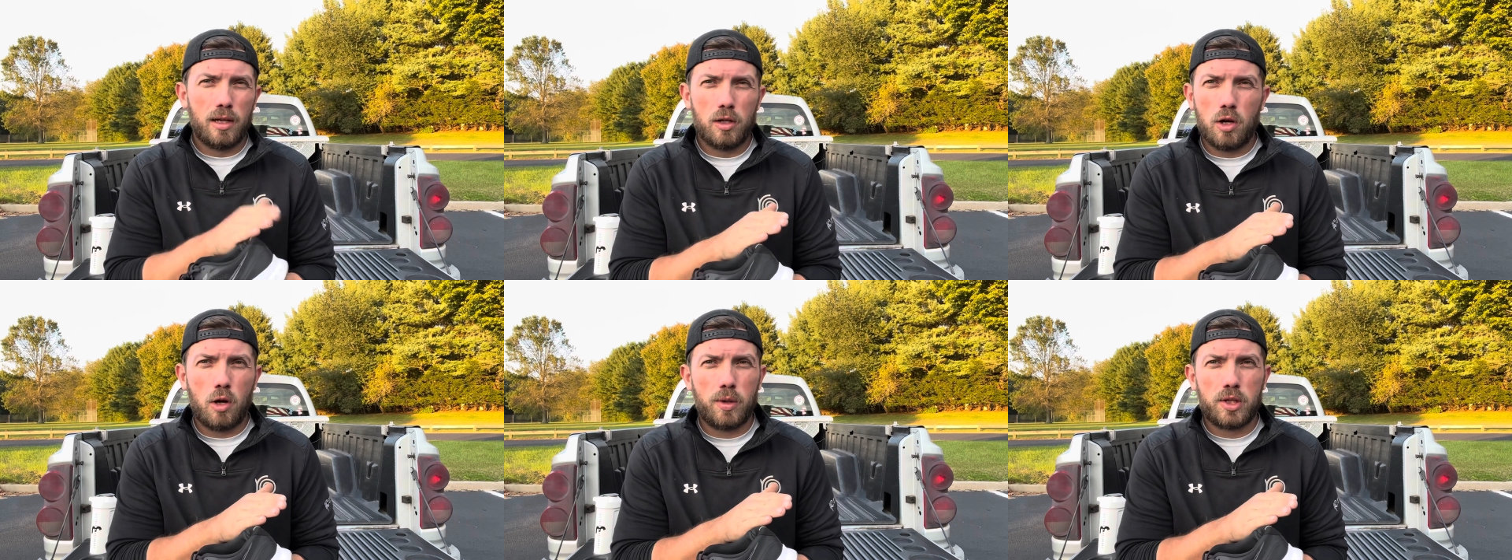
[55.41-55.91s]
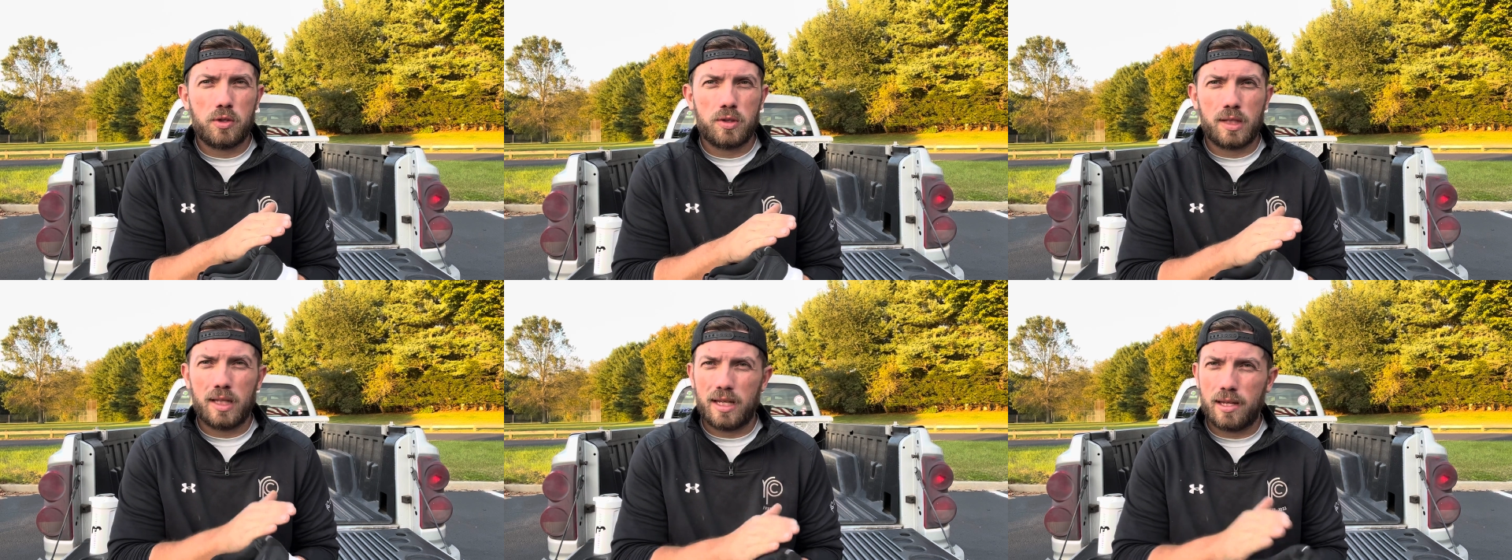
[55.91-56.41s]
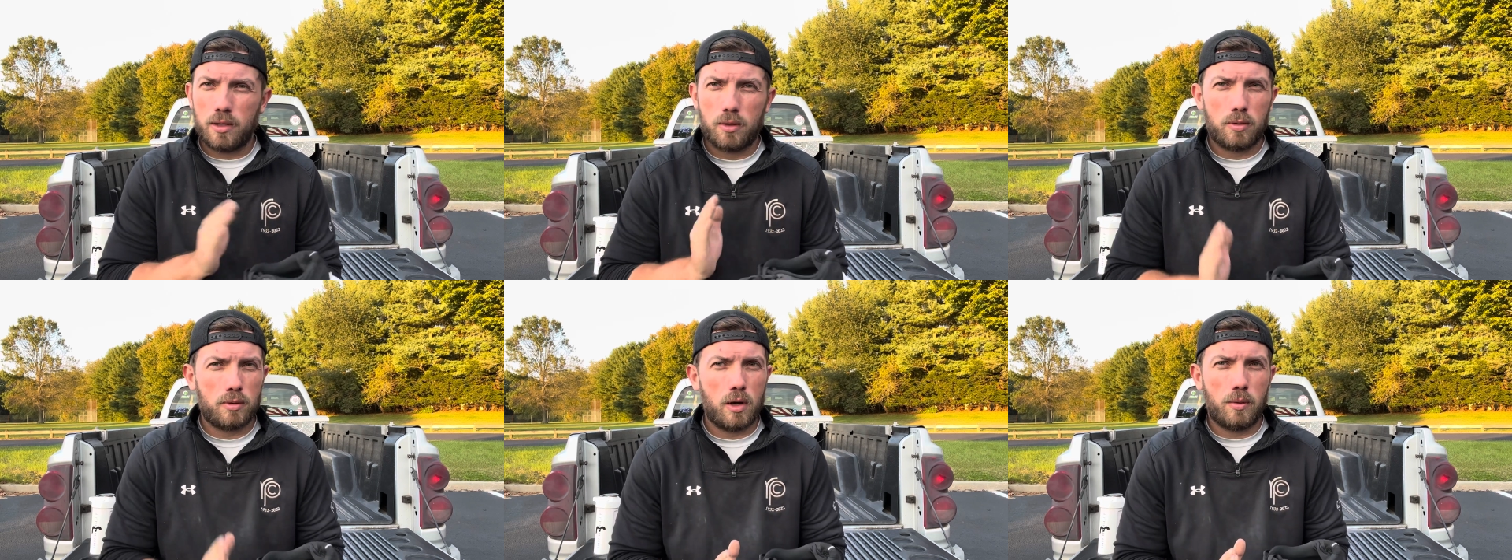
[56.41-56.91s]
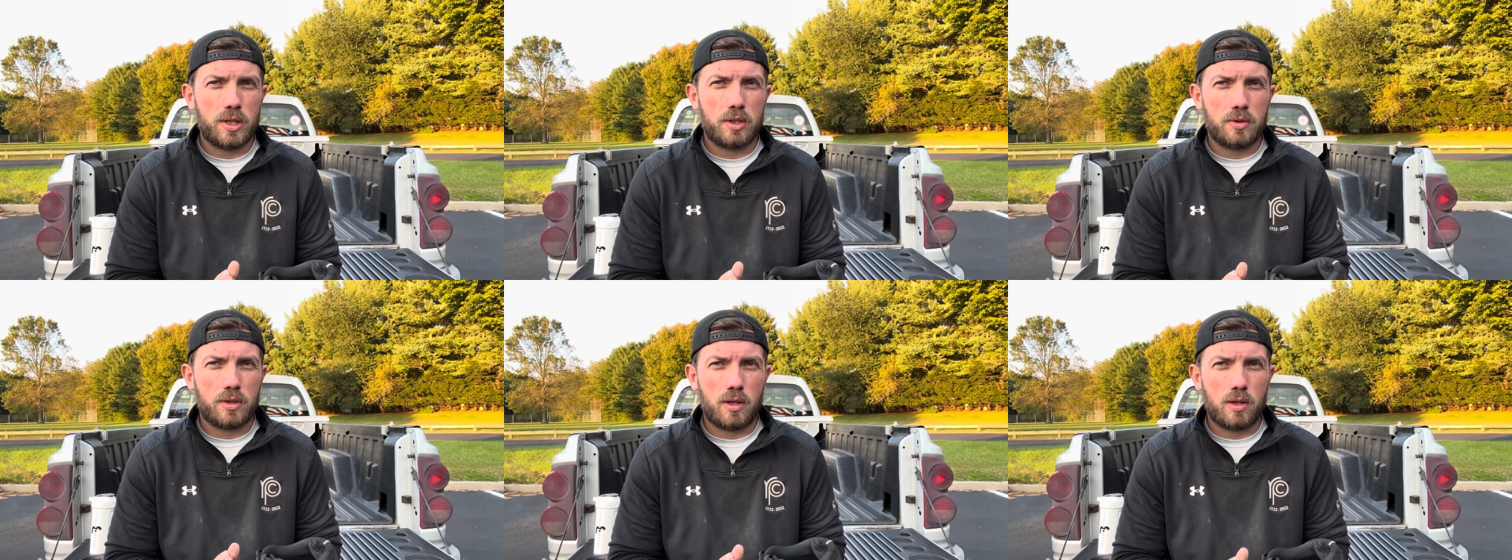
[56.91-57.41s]
No issues on the heel, no
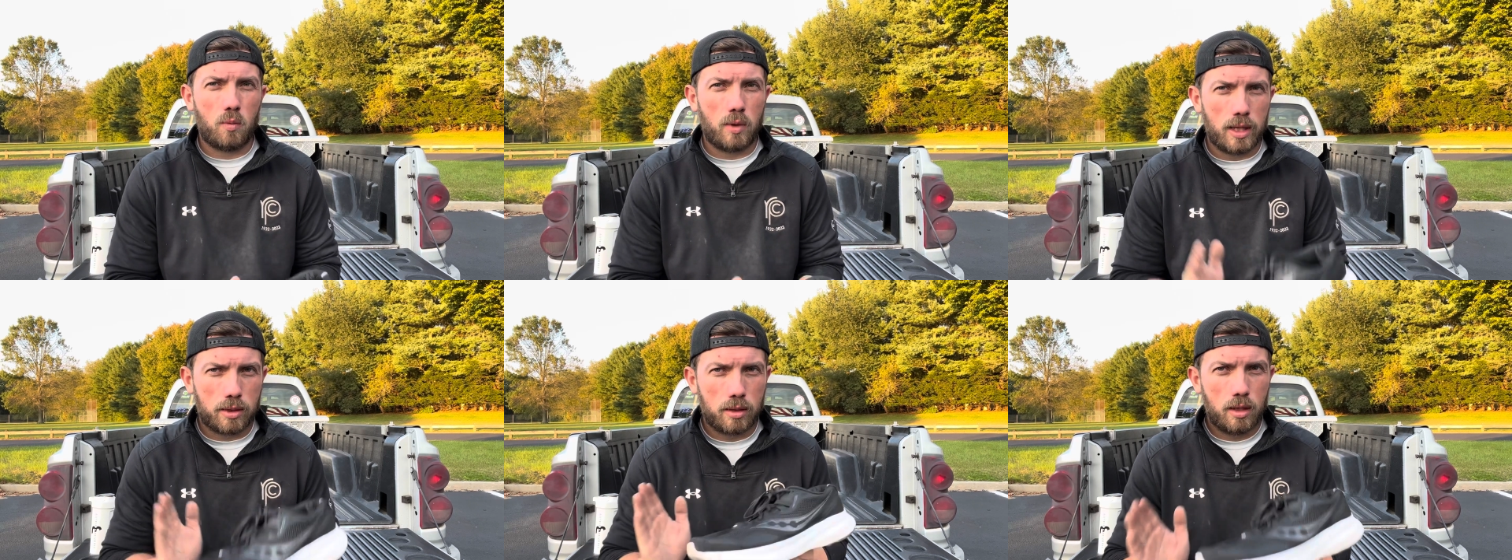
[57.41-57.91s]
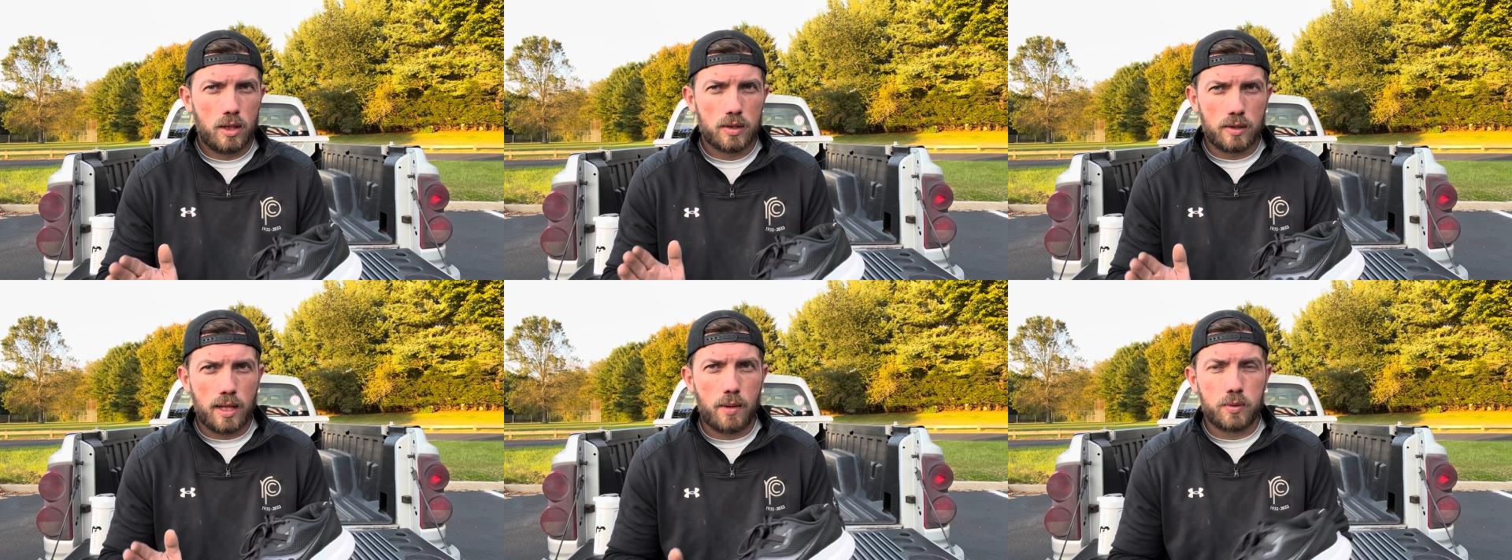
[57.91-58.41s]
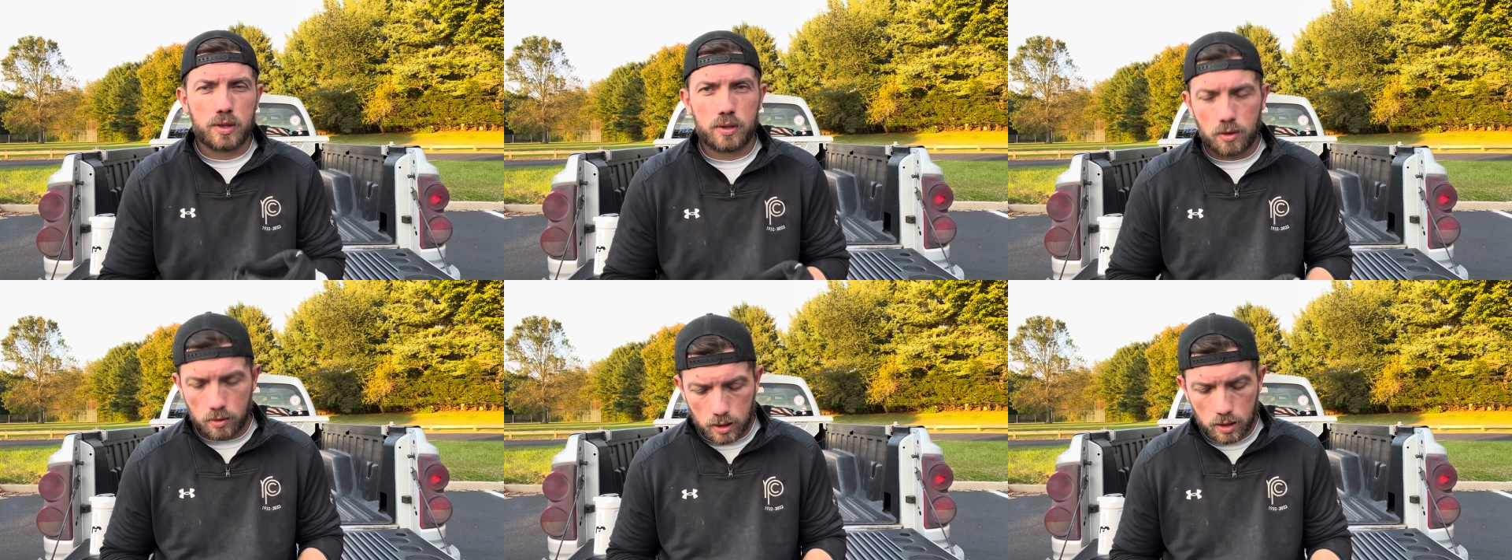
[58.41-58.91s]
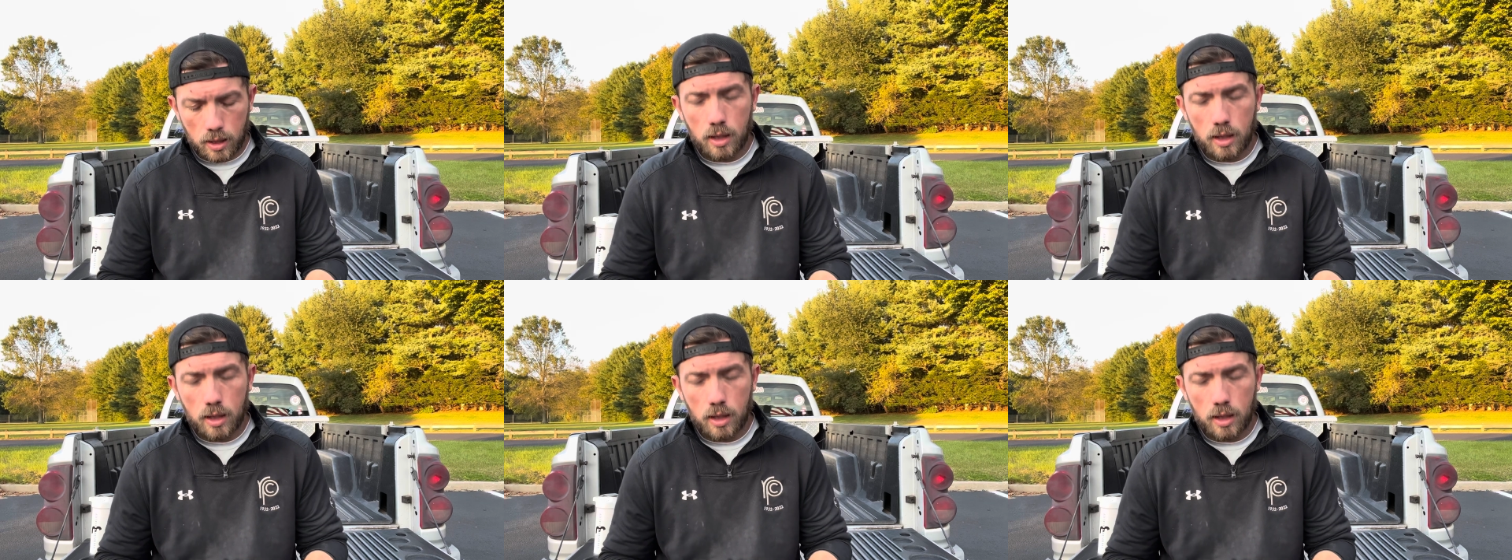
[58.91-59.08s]
issues on the width, so that was good.